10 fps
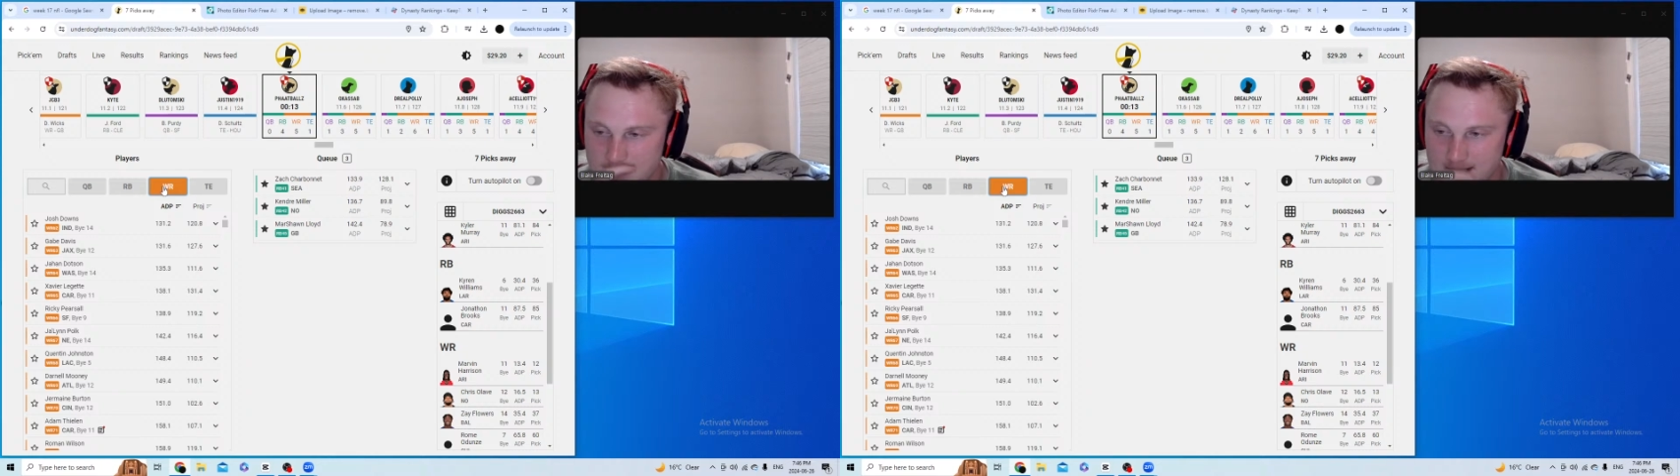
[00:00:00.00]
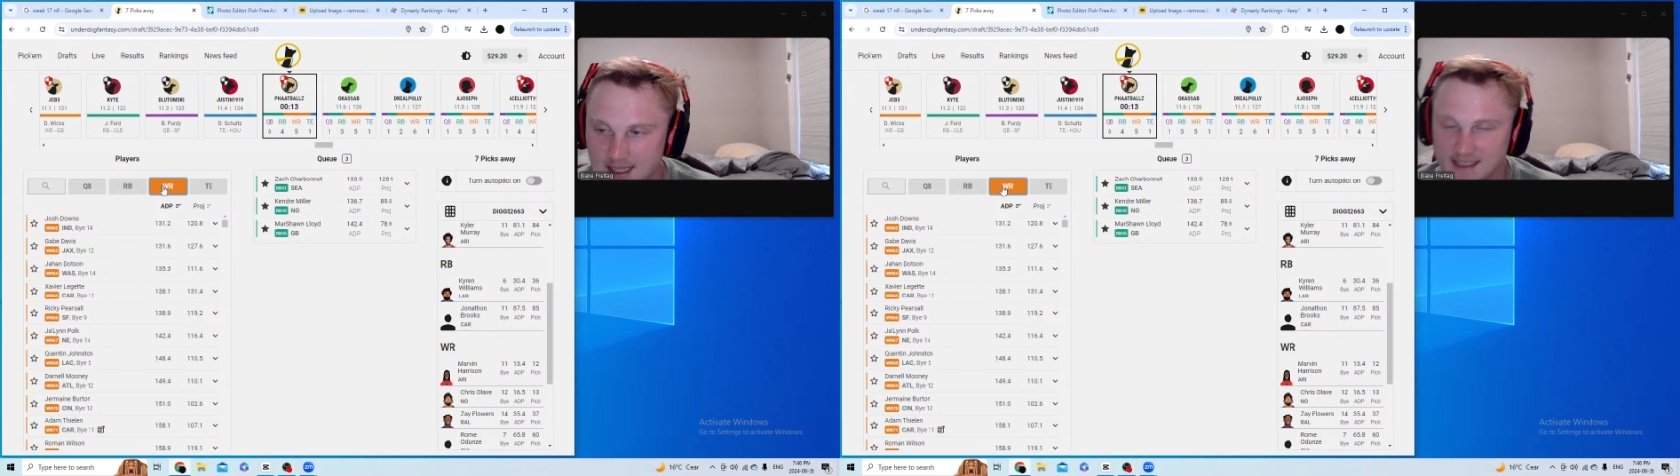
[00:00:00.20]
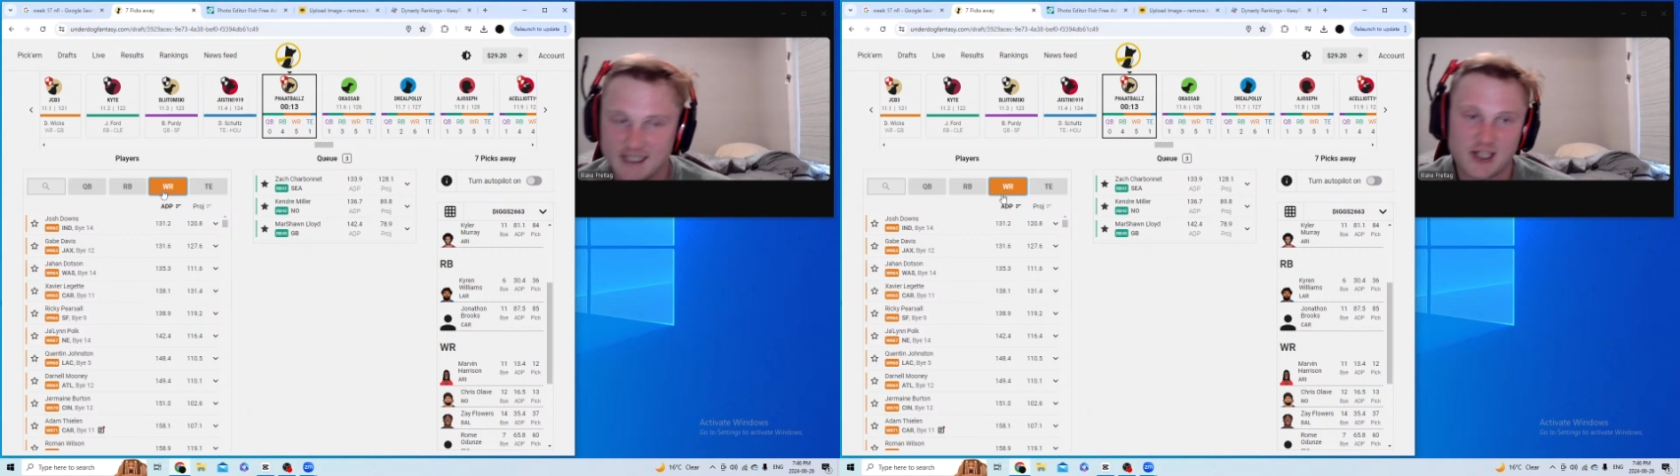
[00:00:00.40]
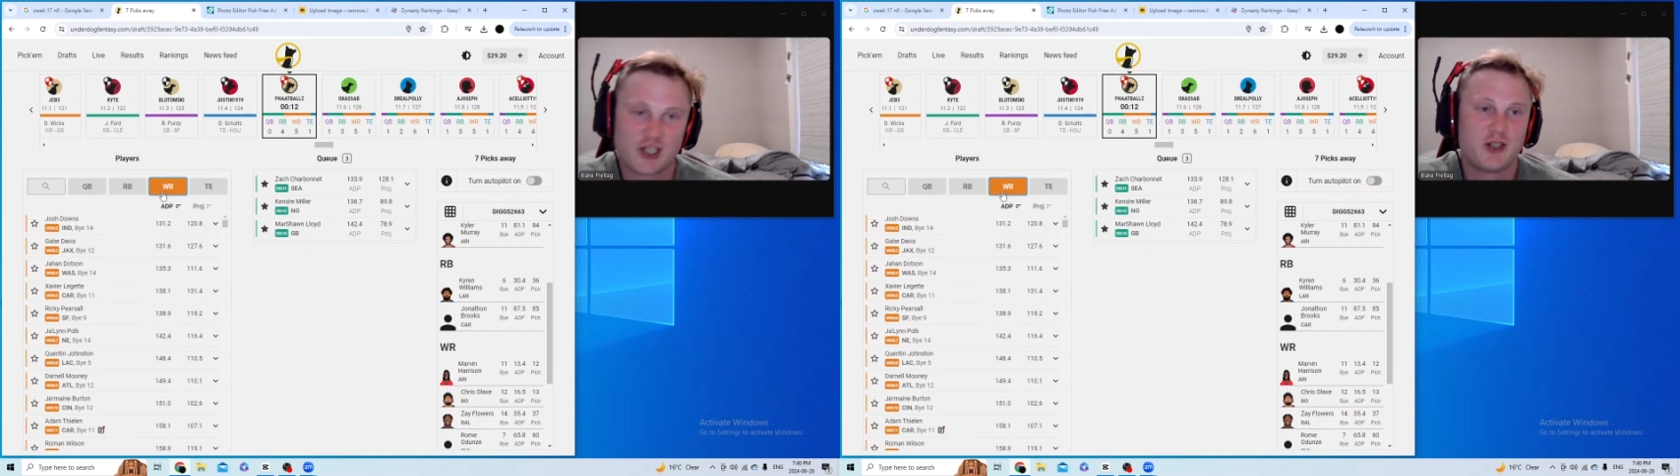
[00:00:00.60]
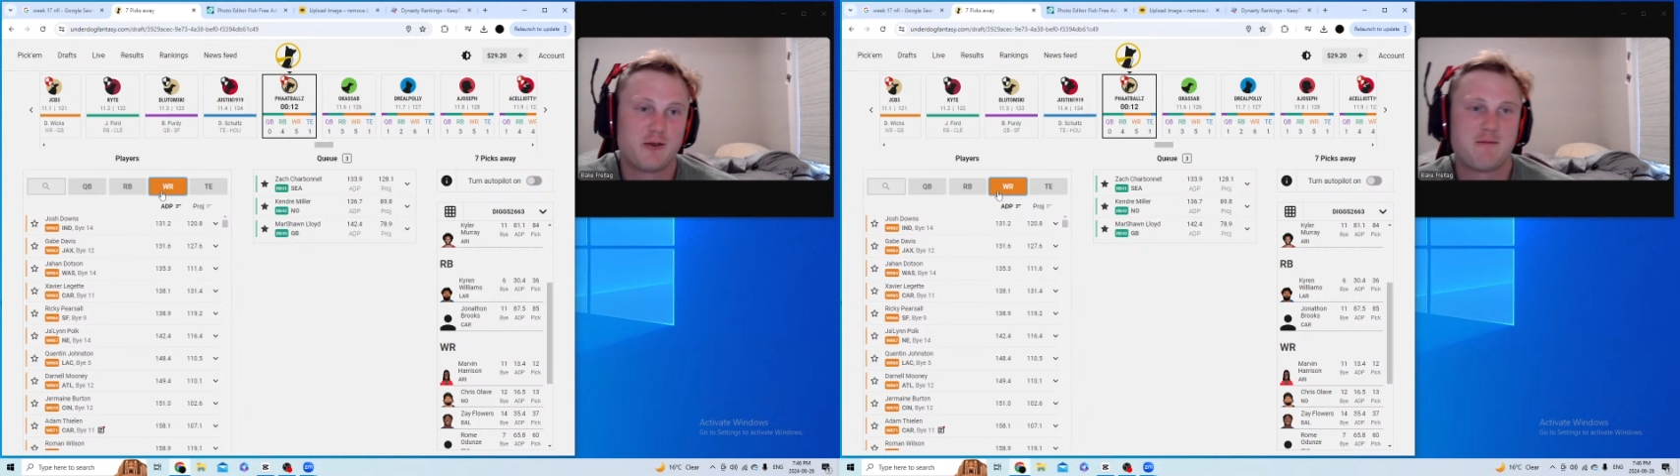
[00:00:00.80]
that's an
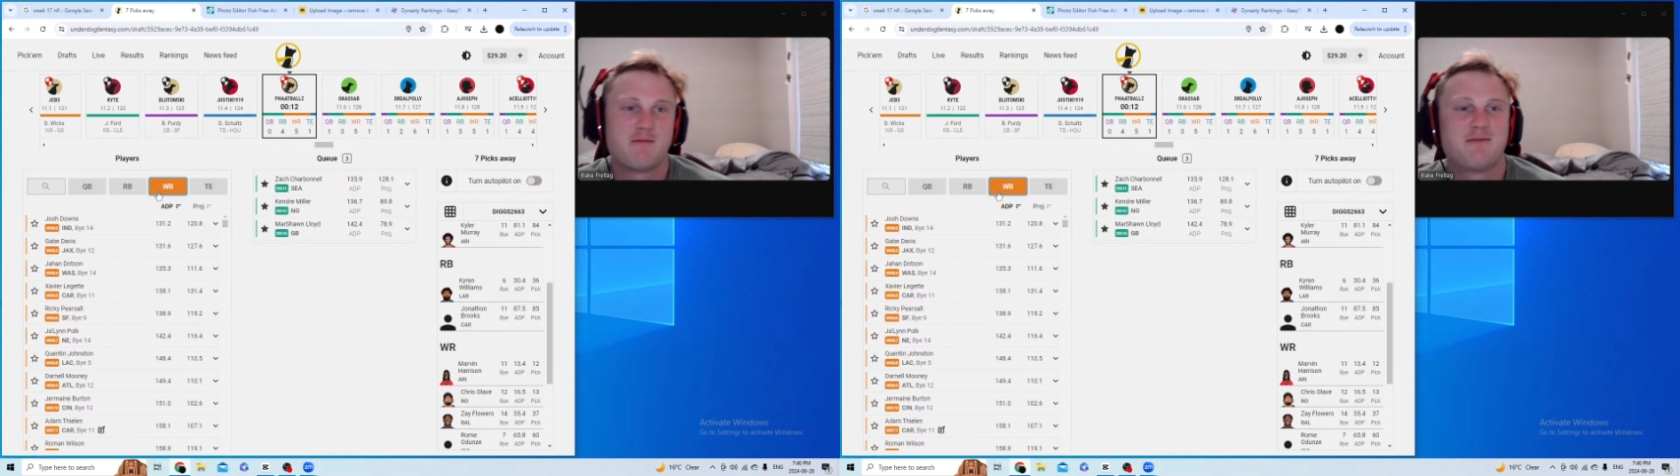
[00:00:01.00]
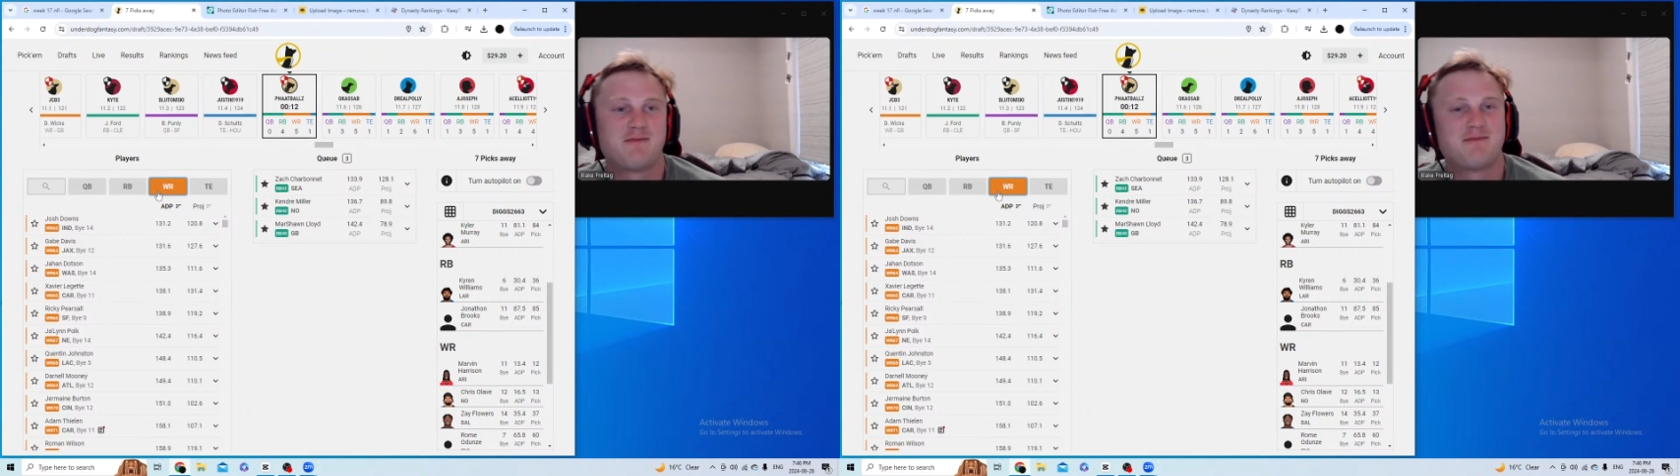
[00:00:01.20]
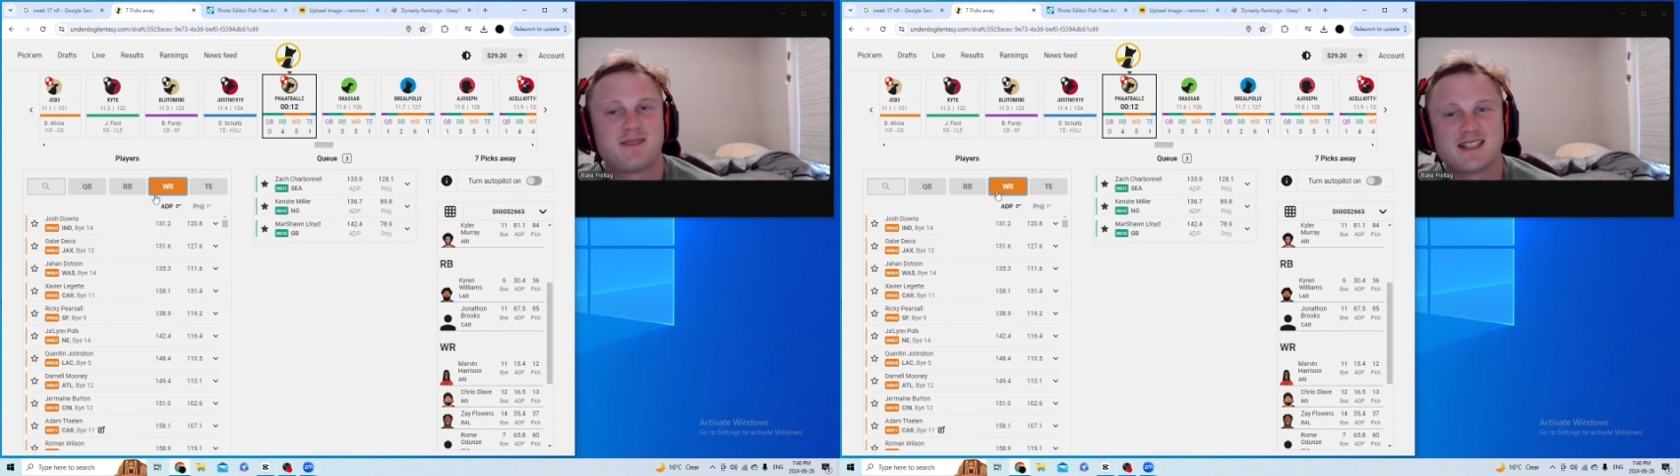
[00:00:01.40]
issue because